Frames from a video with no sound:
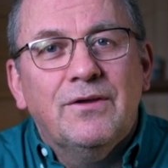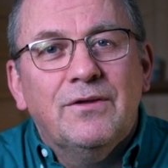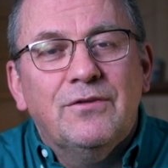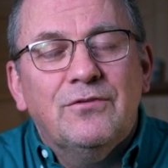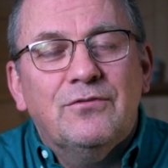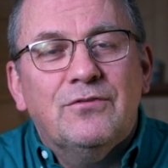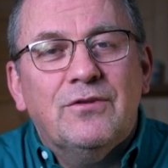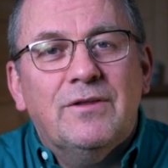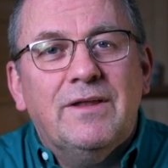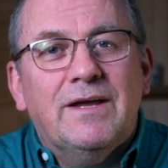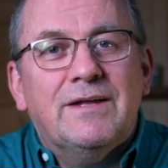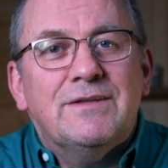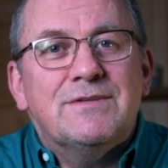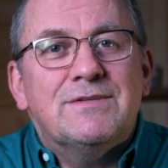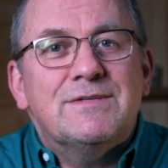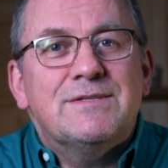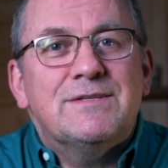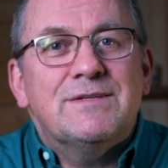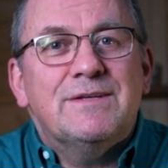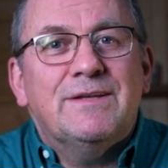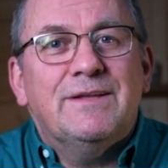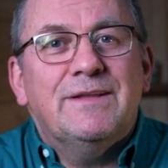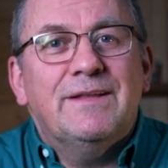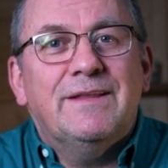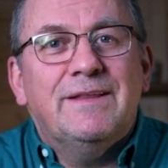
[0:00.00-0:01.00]
So
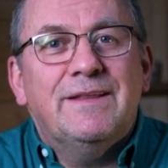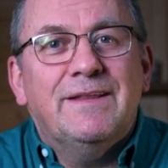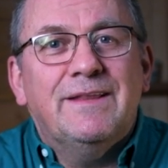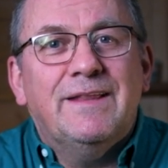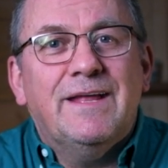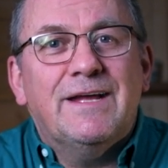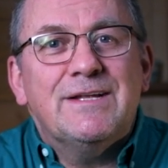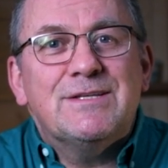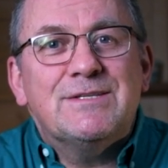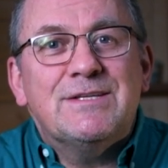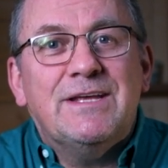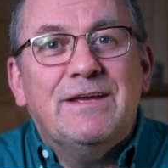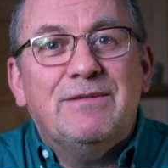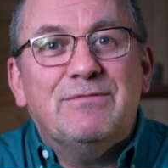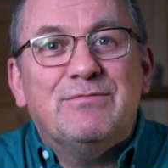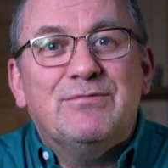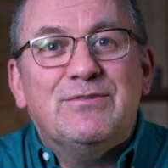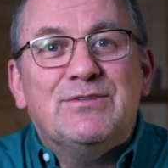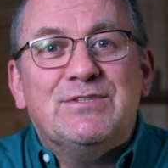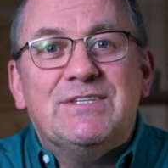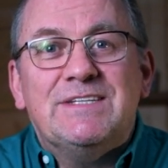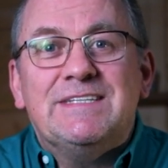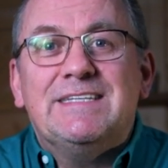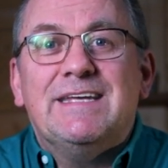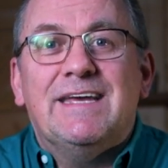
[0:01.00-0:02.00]
that's it
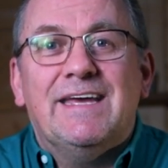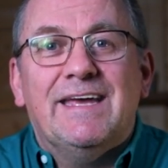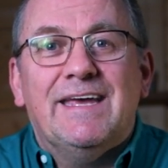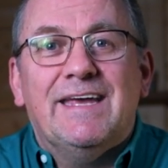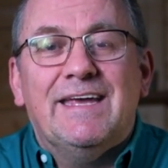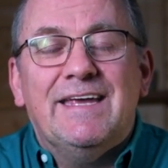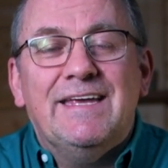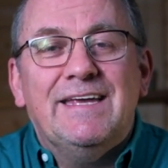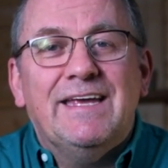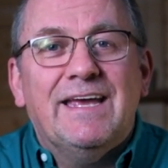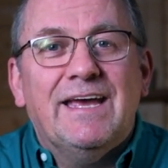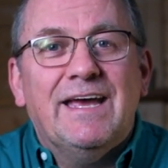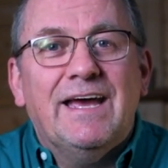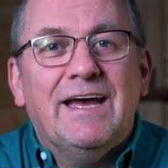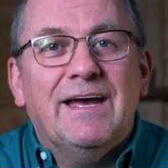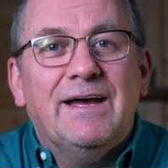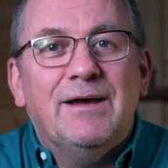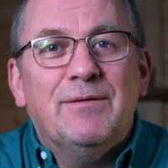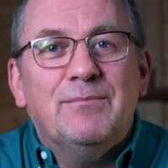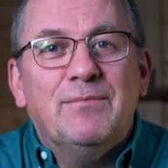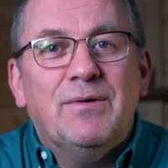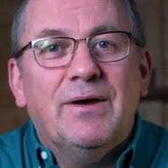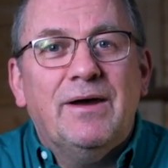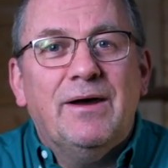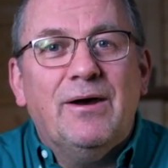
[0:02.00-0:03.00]
for today.
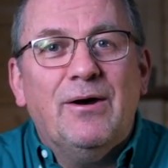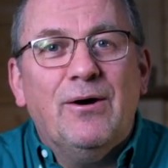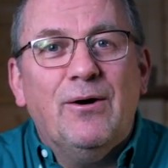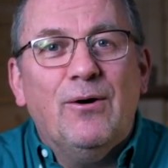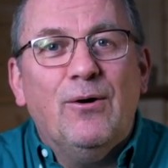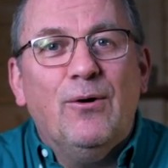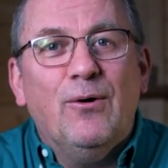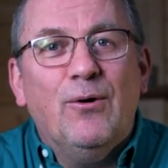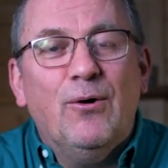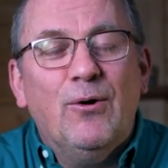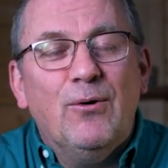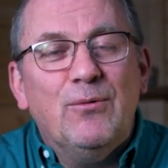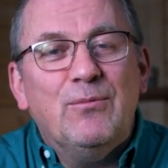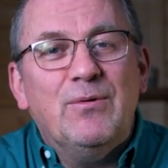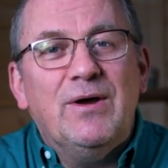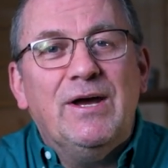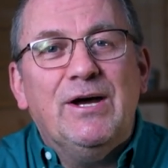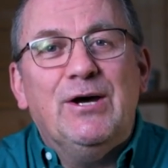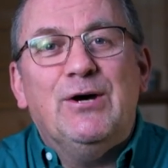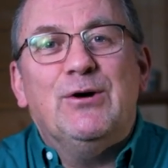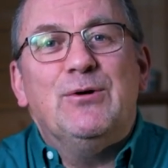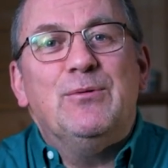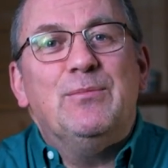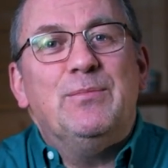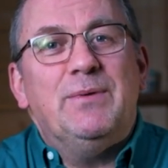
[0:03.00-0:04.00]
All we're
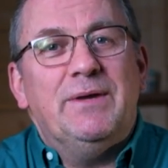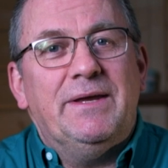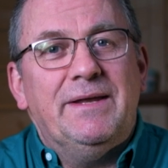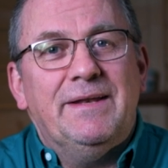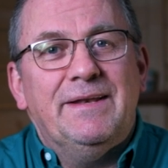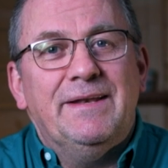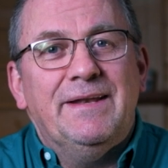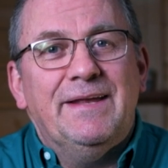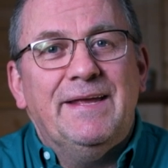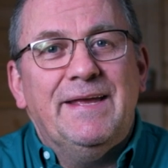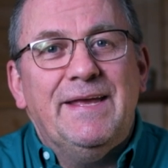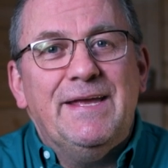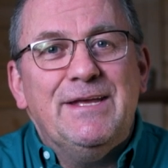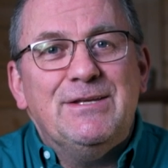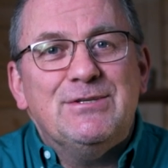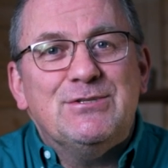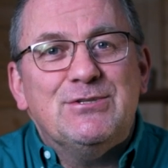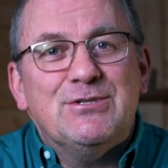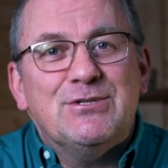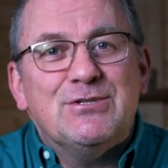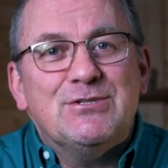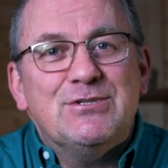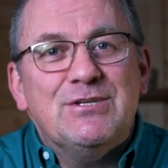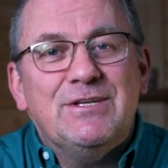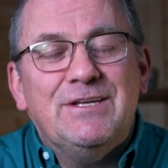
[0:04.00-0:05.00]
hoping is
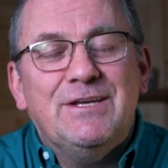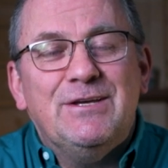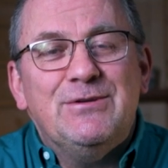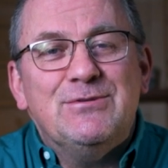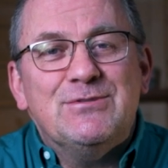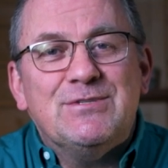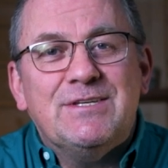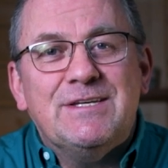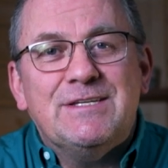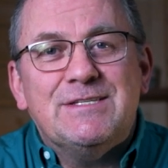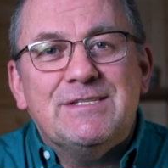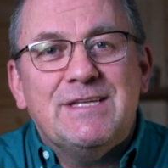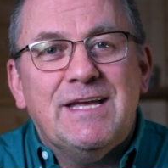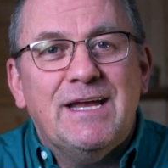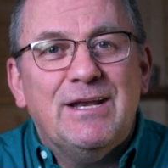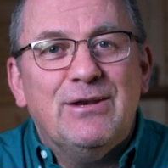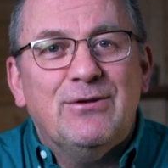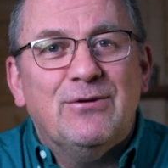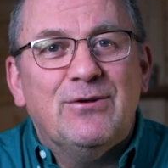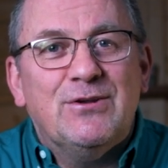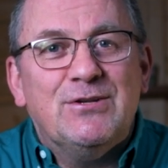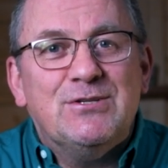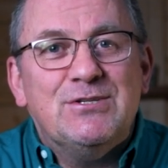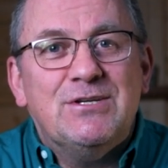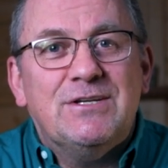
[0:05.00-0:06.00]
just to use this
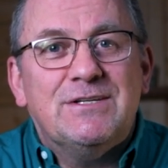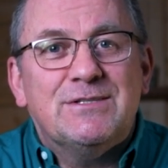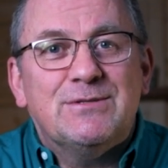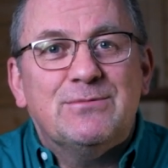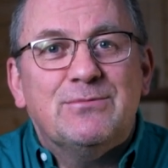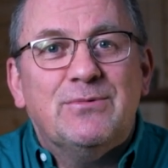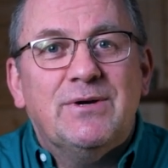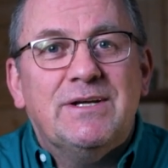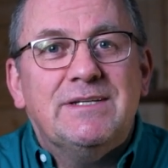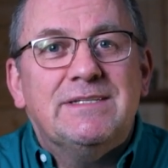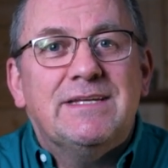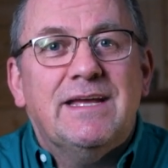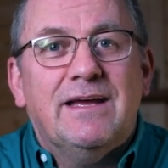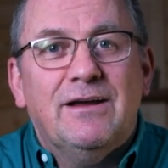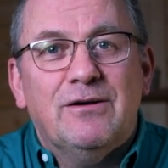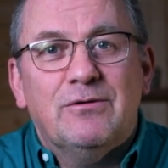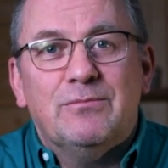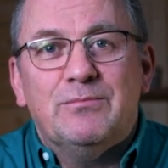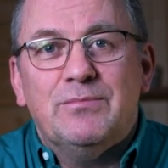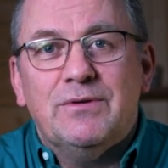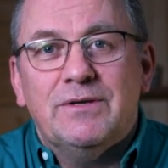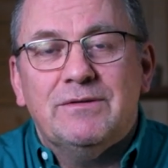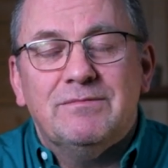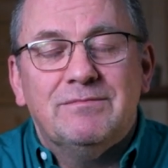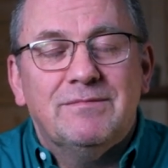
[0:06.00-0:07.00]
technology as a way to
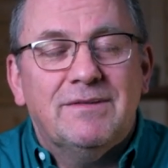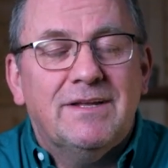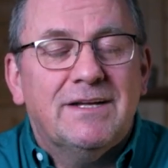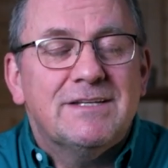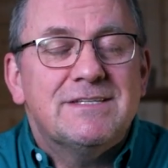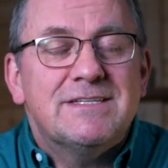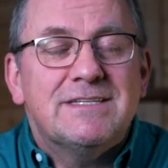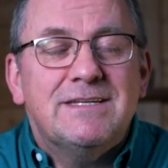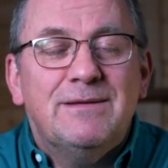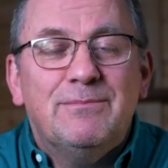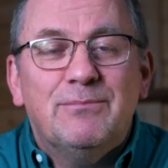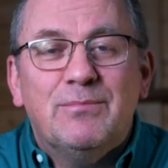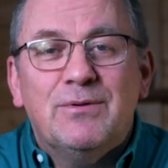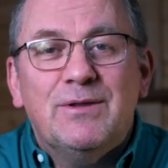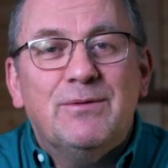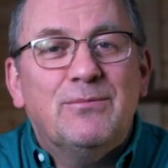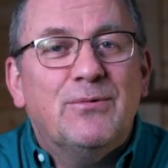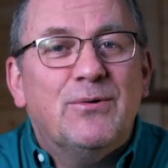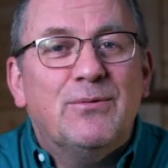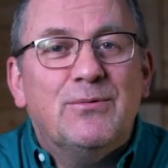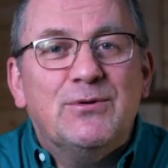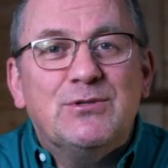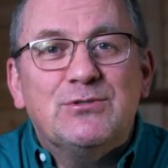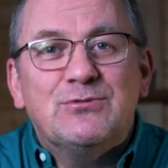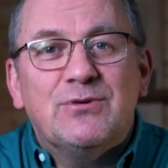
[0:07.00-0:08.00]
help you. That's simply
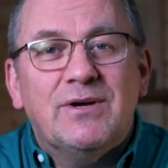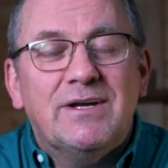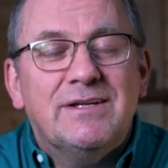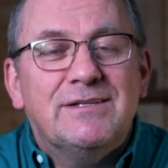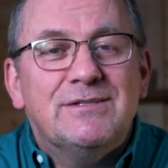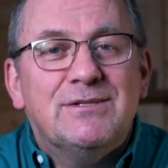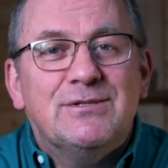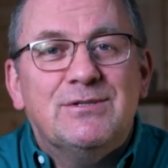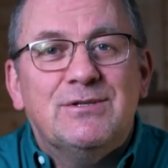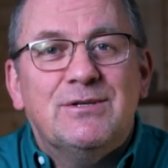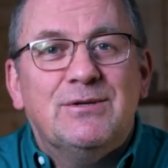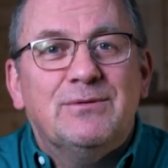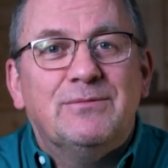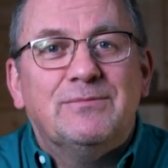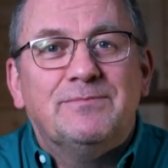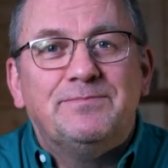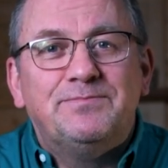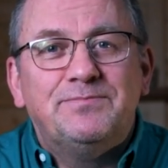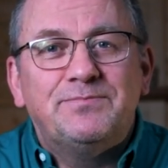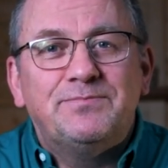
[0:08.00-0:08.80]
what we're trying to do.